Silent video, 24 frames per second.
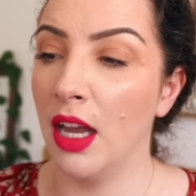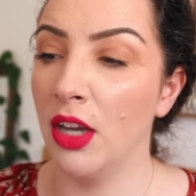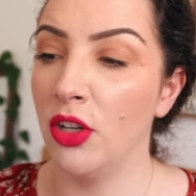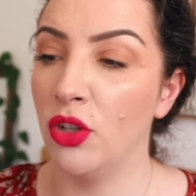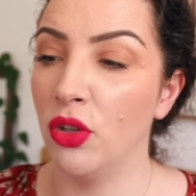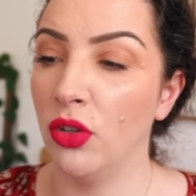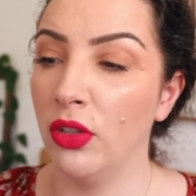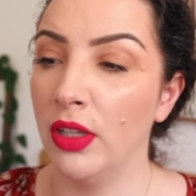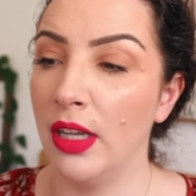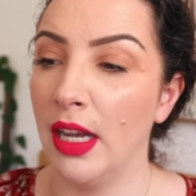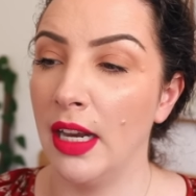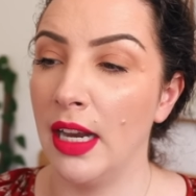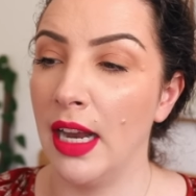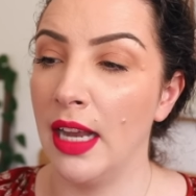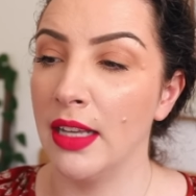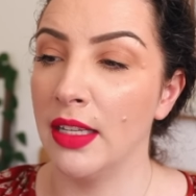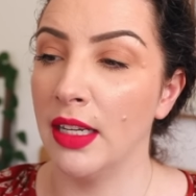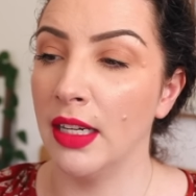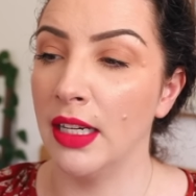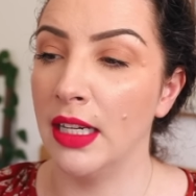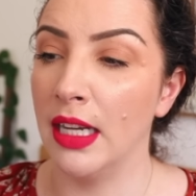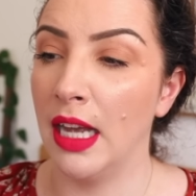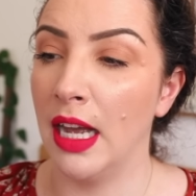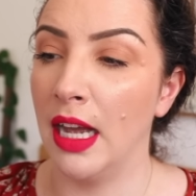Juliet Has
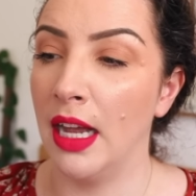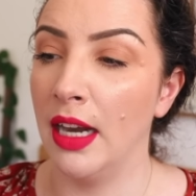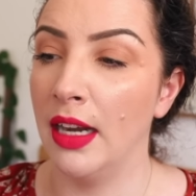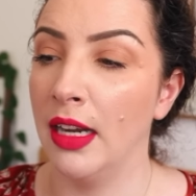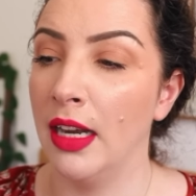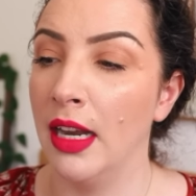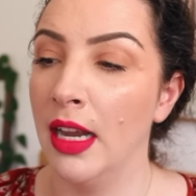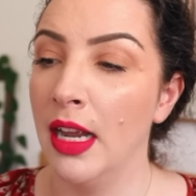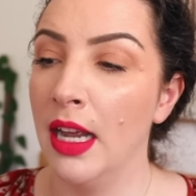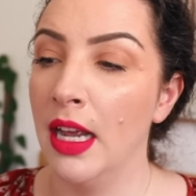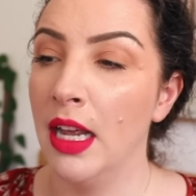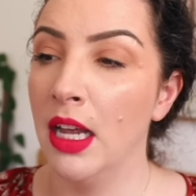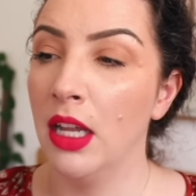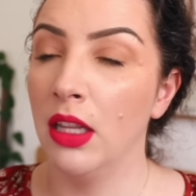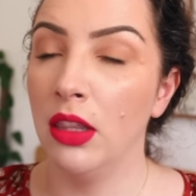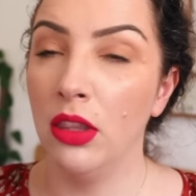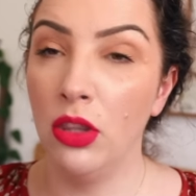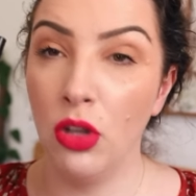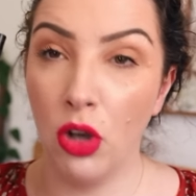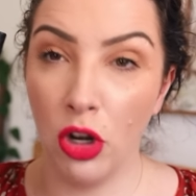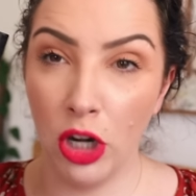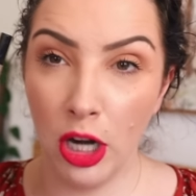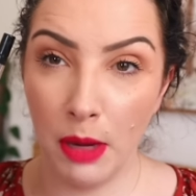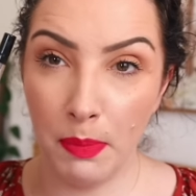a Gun,
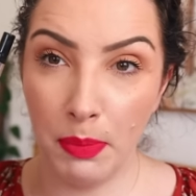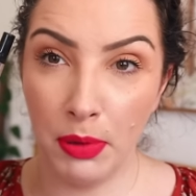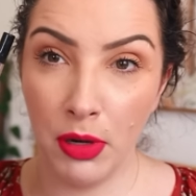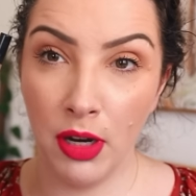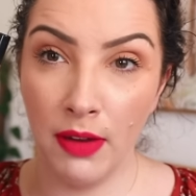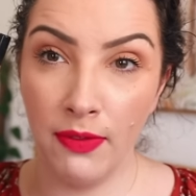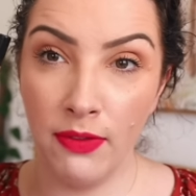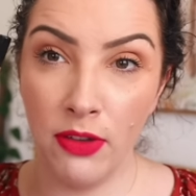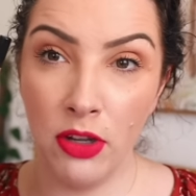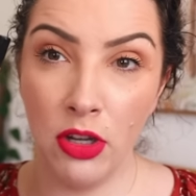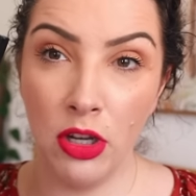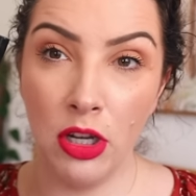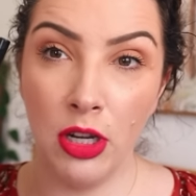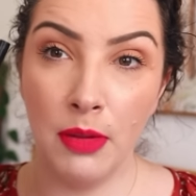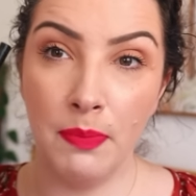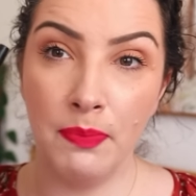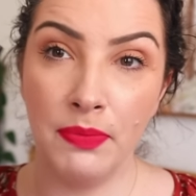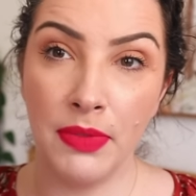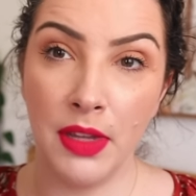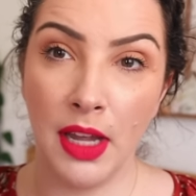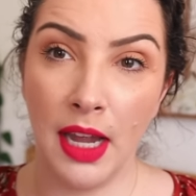Not a Perfume.